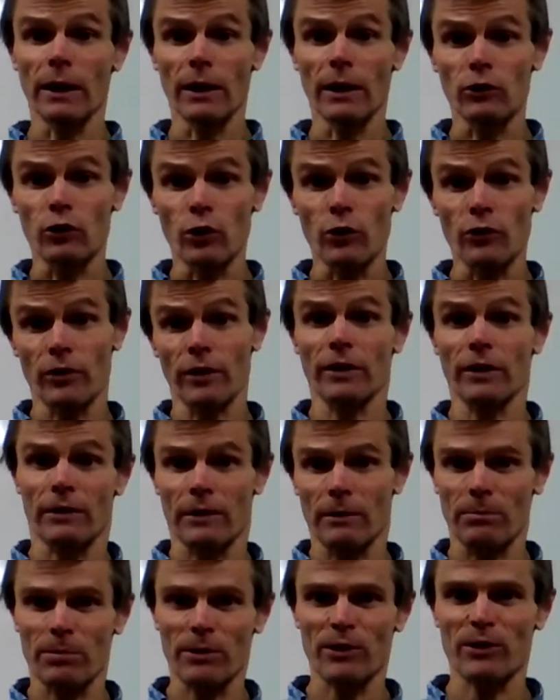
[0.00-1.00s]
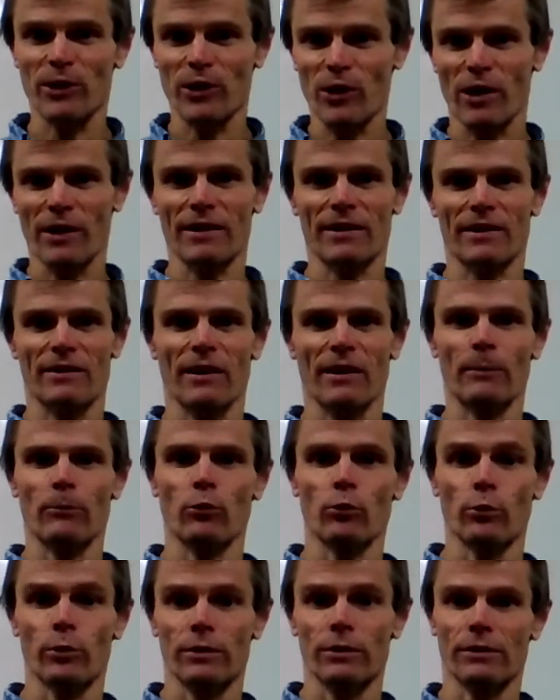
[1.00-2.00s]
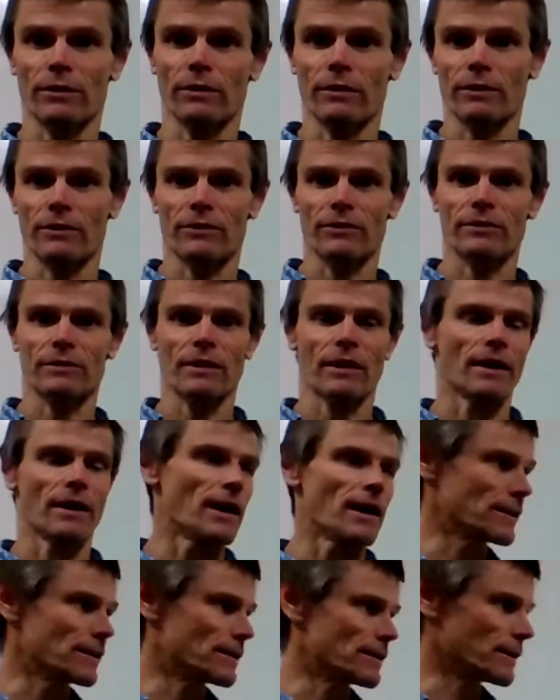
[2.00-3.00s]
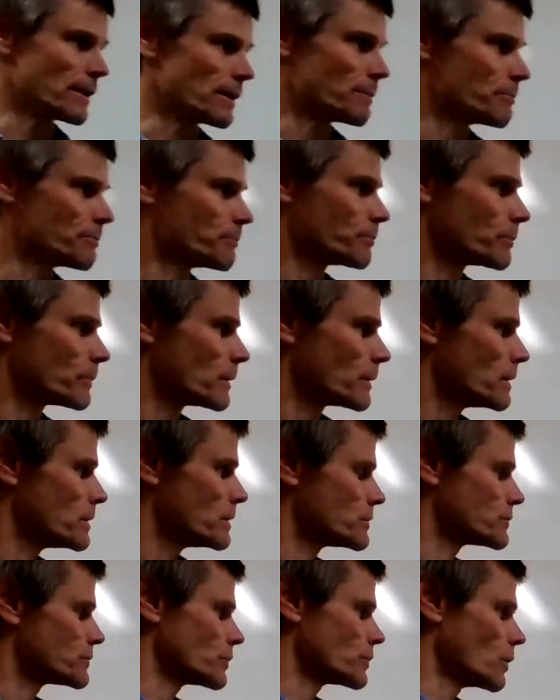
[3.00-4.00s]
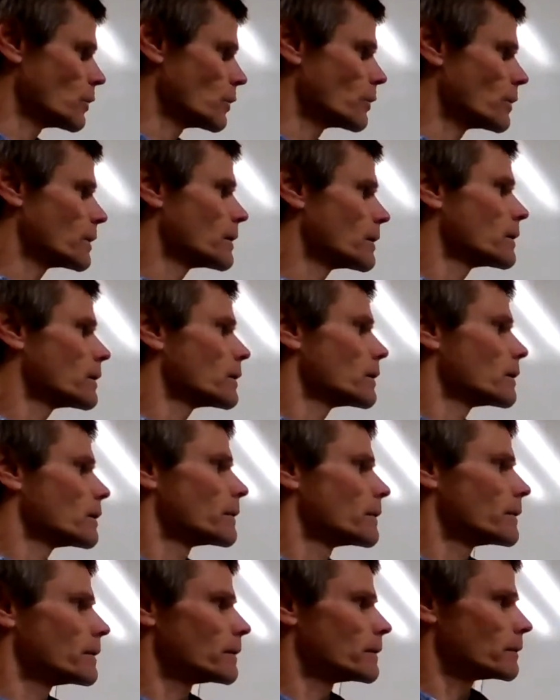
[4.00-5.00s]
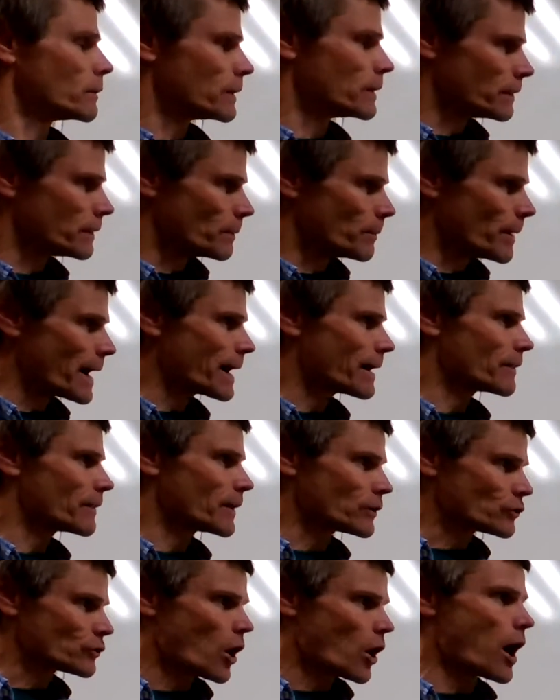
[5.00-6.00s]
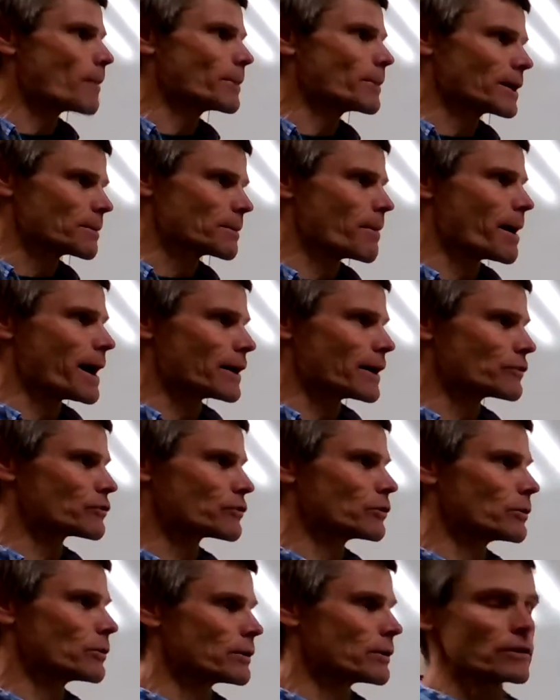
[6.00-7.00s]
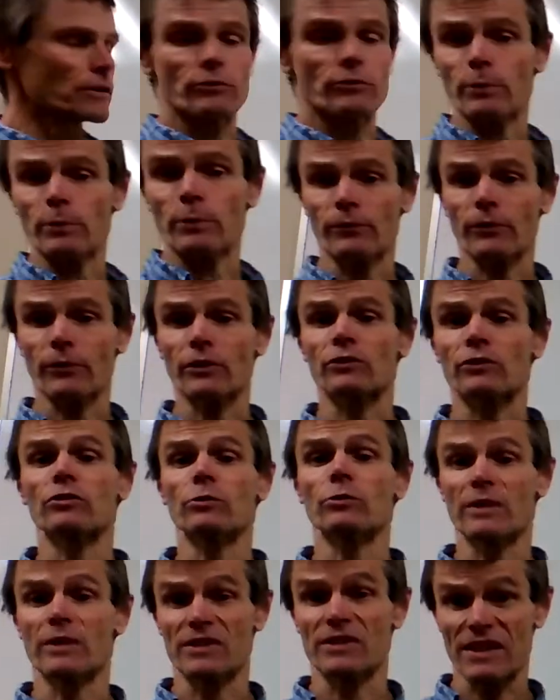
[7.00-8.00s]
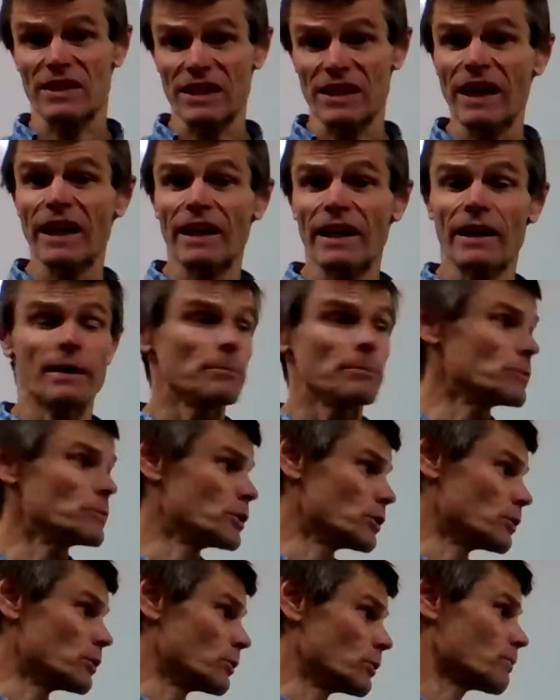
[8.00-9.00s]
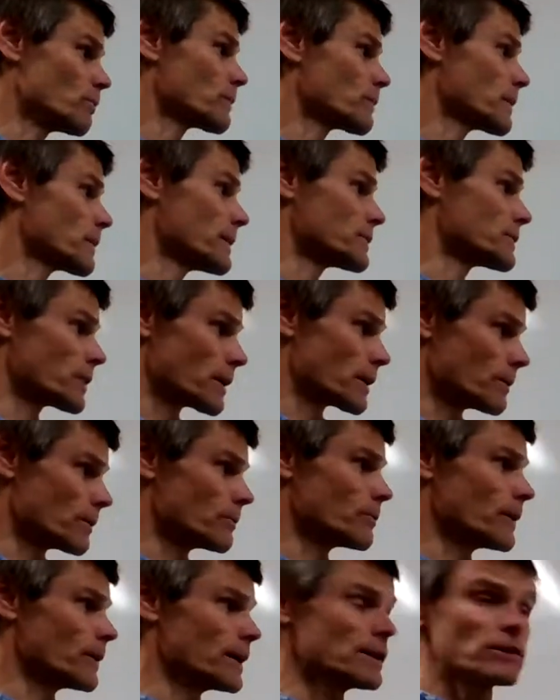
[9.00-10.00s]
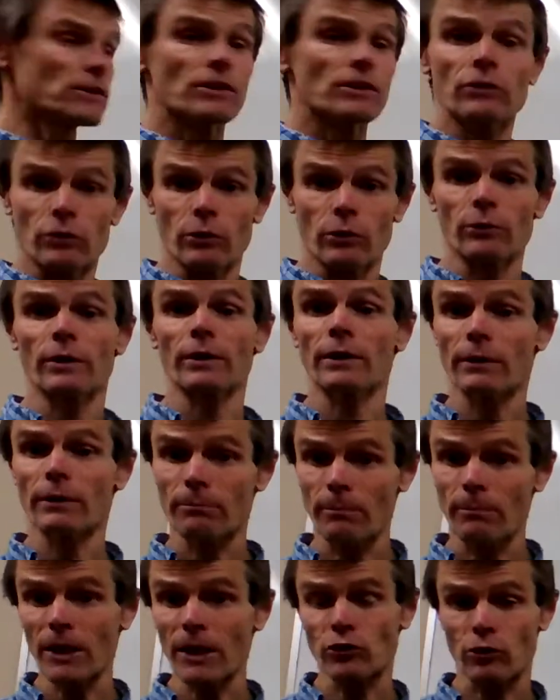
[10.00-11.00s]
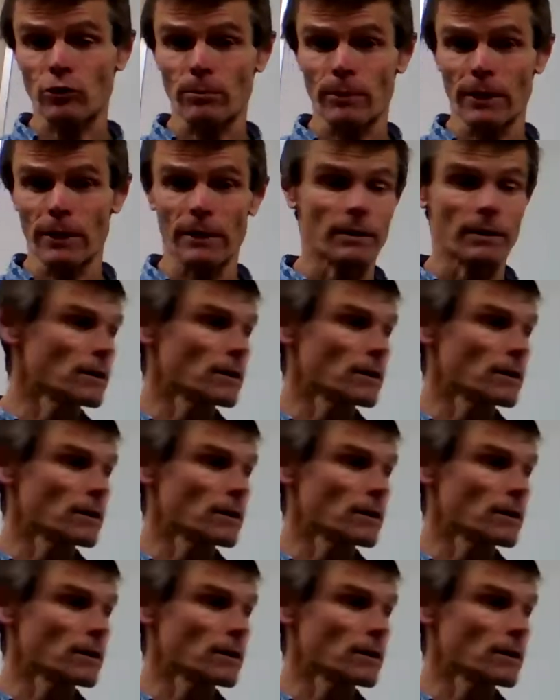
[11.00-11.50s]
using the periodic table with this uh, idea. So the, ma- the atomic mass unit is referred to as the AMU. It's a convenient unit of measurement